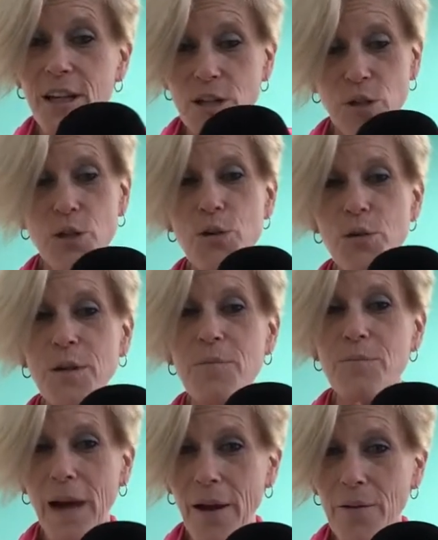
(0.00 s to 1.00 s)
so you can
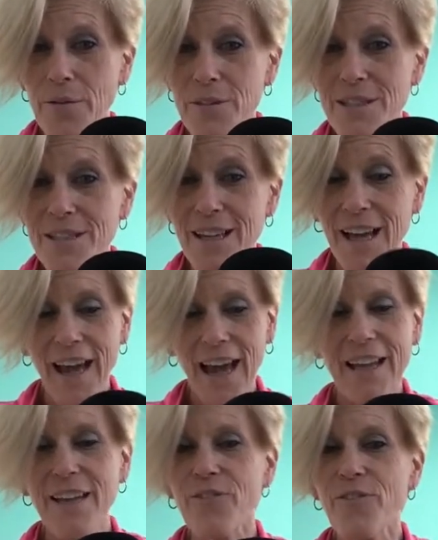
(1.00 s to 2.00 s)
bounce
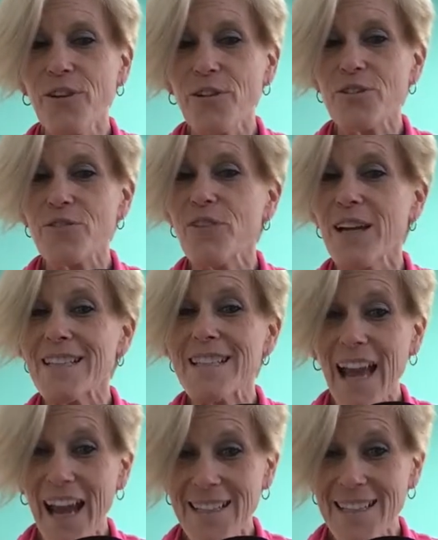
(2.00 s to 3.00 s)
and it feels
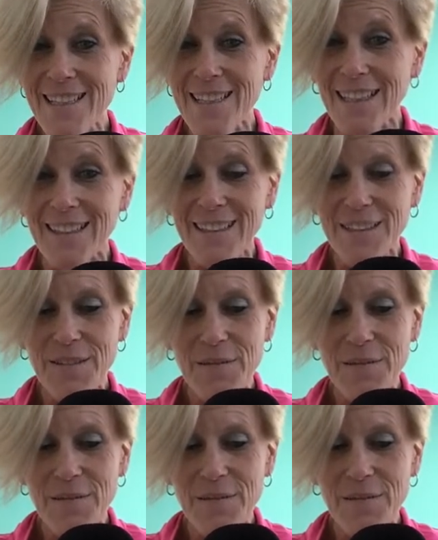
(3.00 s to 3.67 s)
fantastic.